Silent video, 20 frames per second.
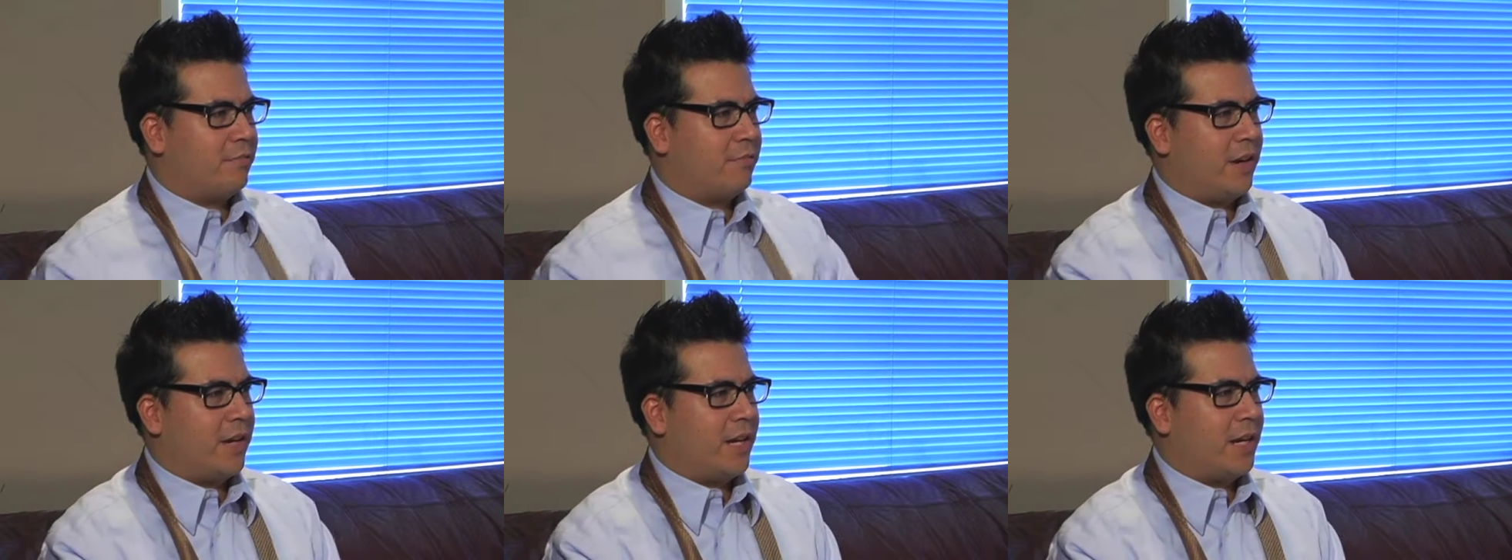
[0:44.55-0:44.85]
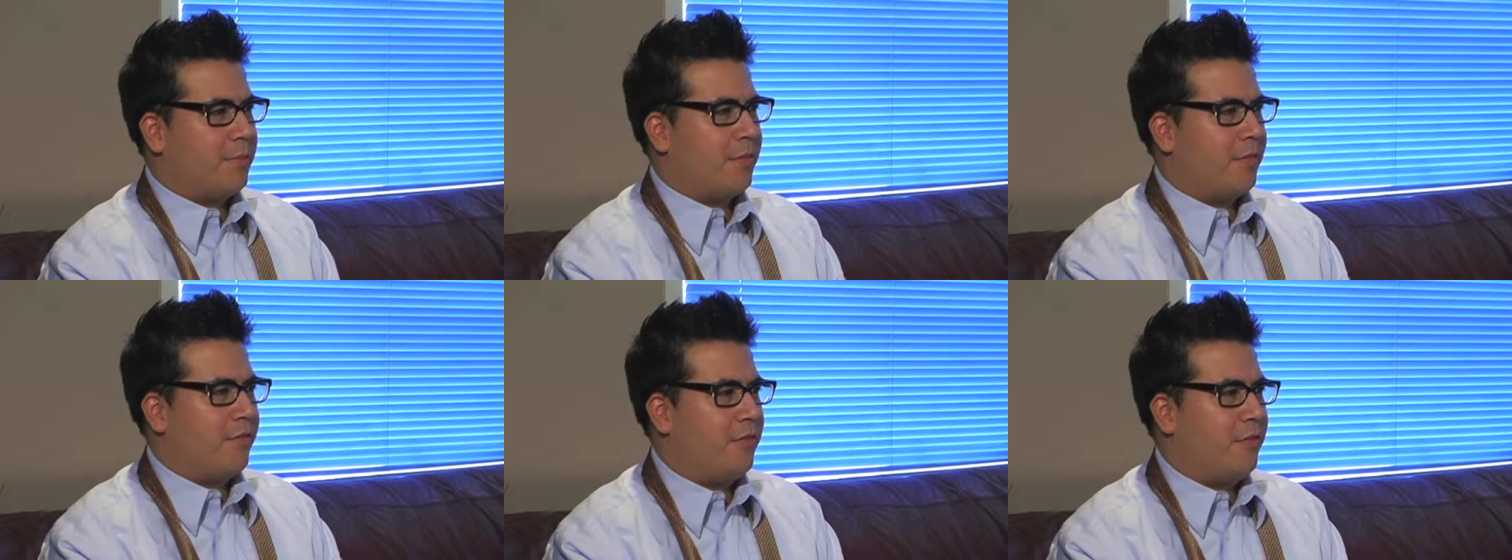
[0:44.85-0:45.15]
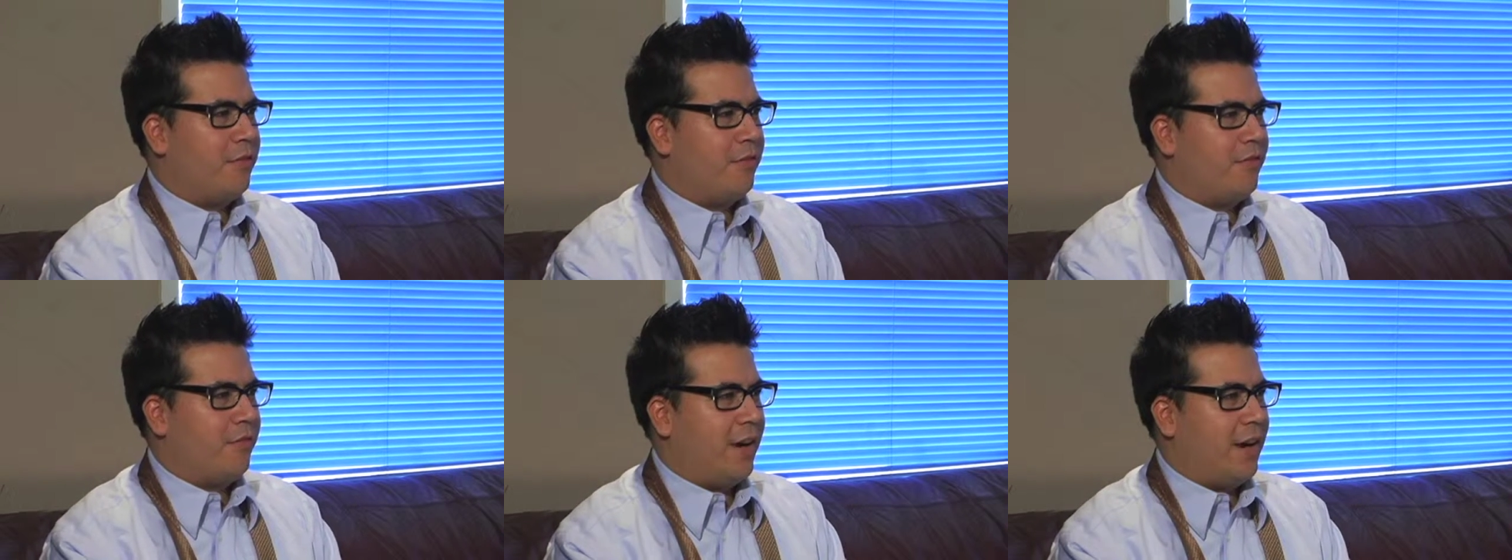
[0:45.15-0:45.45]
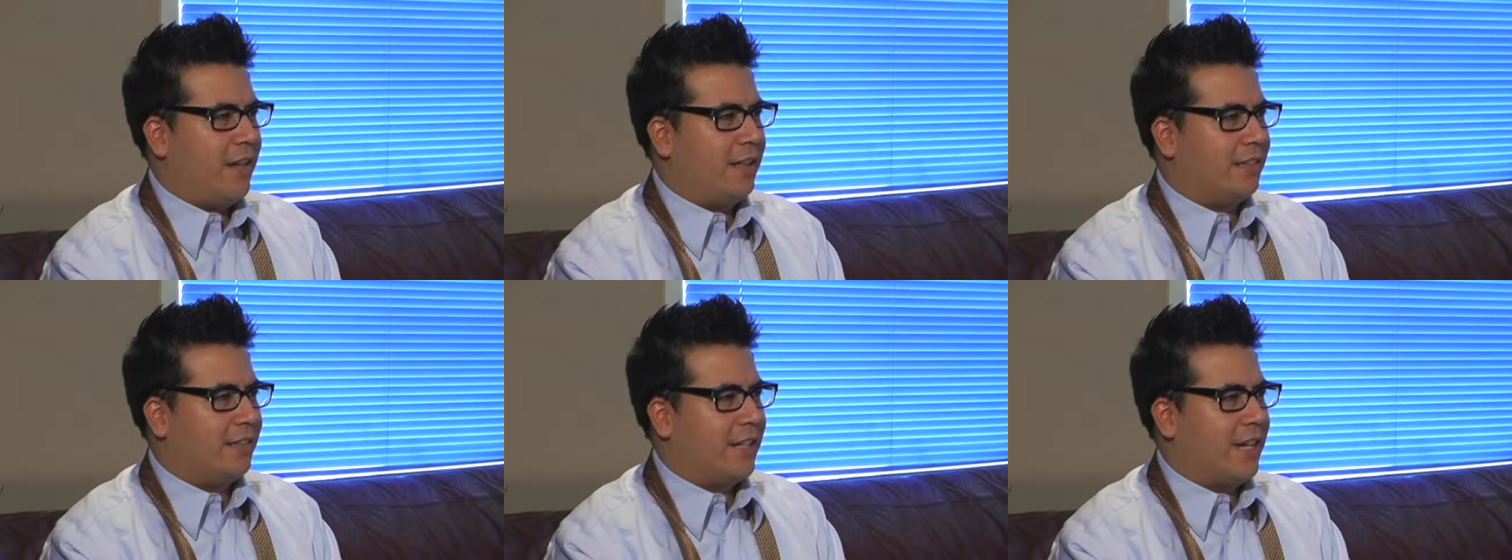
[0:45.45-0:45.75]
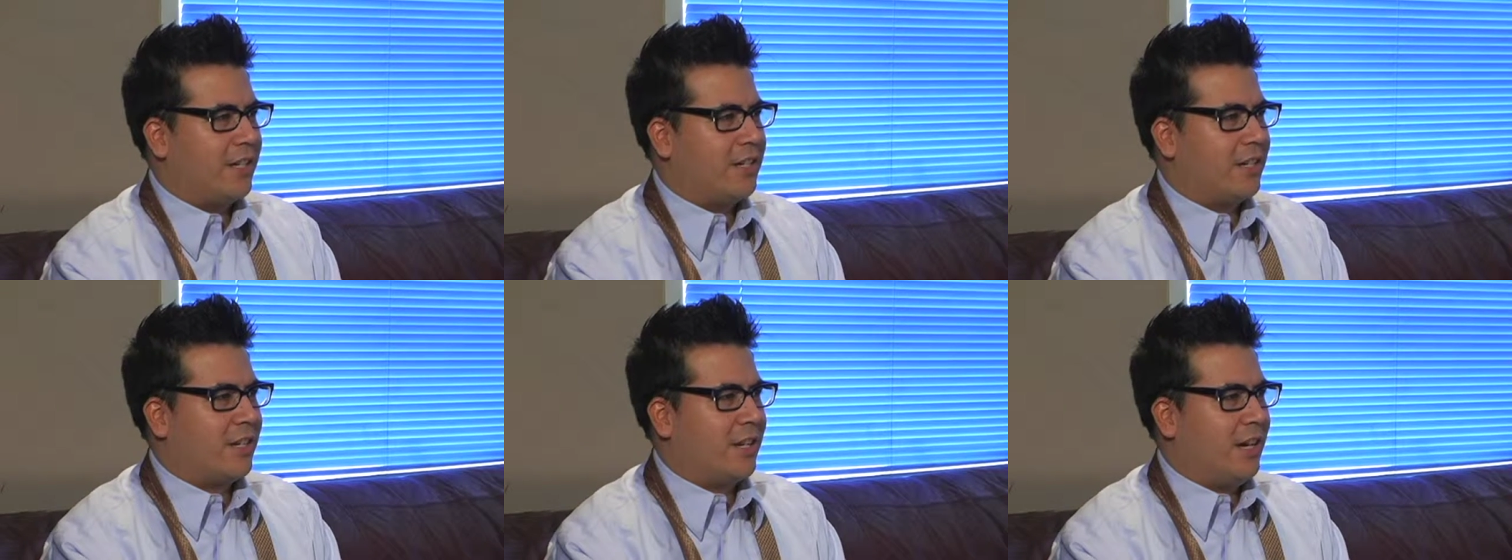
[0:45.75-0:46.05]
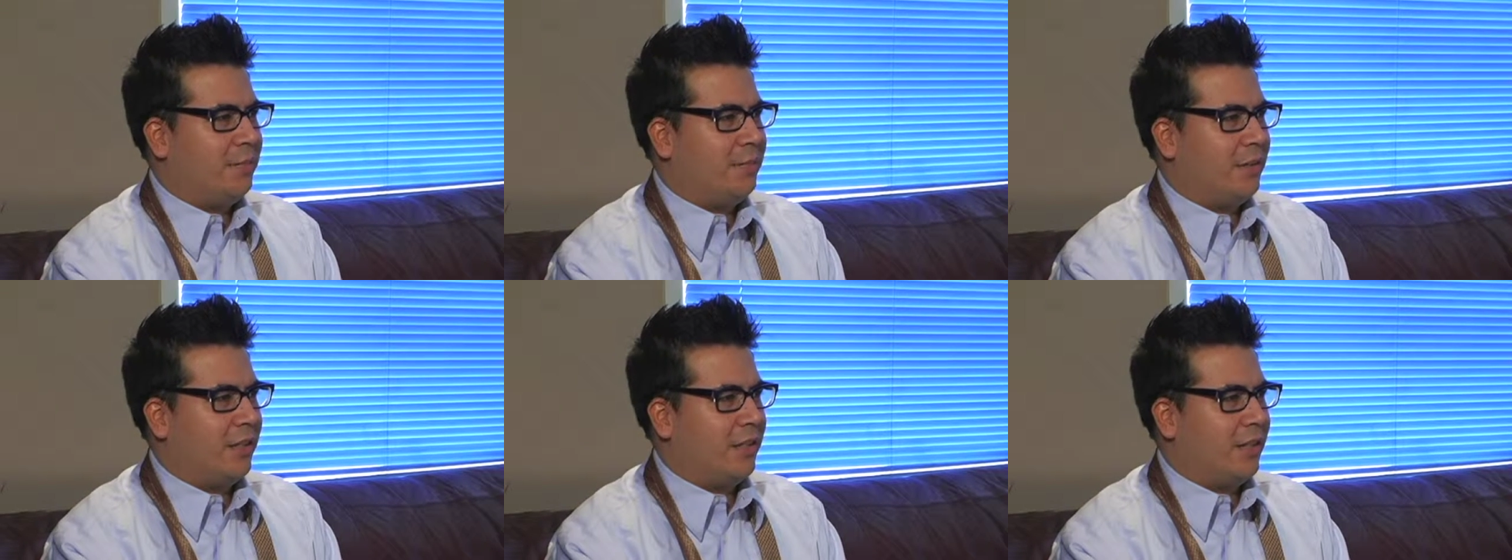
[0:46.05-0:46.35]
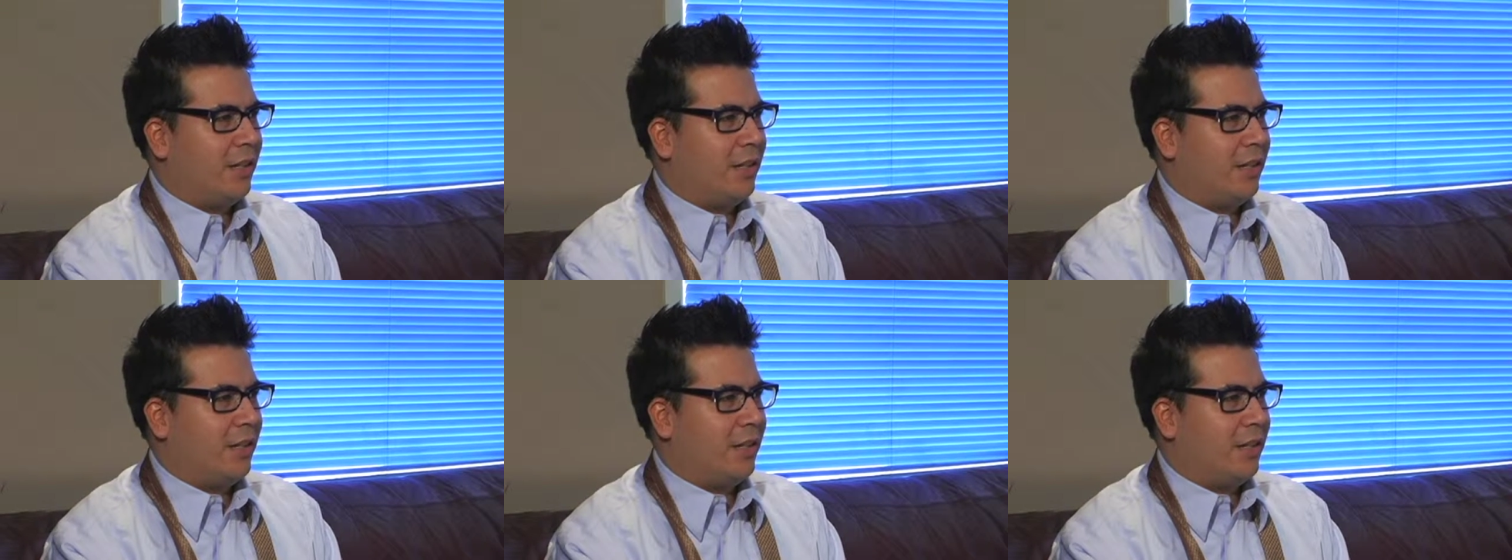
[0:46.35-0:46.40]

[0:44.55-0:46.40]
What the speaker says: Break up a few fights, catch a couple of